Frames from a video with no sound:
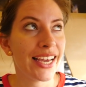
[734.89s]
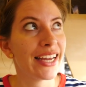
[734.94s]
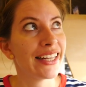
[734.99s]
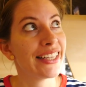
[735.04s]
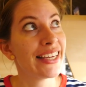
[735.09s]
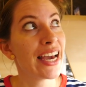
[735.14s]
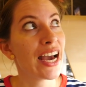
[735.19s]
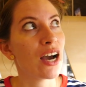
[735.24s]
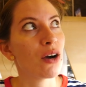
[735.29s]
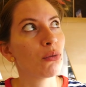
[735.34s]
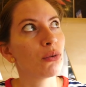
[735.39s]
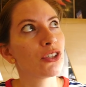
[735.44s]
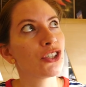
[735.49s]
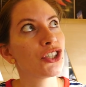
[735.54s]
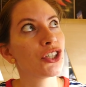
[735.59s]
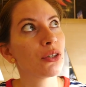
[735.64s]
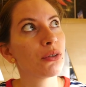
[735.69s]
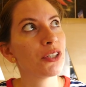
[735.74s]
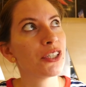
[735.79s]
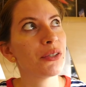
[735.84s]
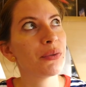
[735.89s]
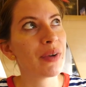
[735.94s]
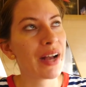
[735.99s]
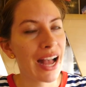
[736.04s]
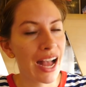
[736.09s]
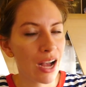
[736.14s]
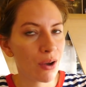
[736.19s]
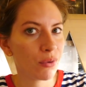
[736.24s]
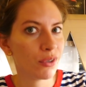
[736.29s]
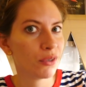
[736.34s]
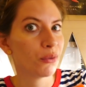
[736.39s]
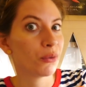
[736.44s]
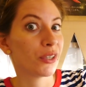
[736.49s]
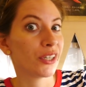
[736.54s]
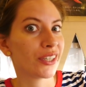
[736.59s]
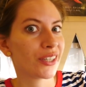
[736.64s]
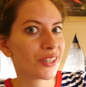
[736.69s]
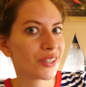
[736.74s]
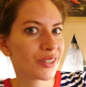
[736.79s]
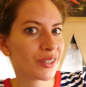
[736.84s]
And yeah, we'll show you how it
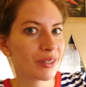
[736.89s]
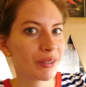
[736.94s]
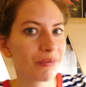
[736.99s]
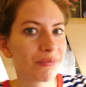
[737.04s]
works.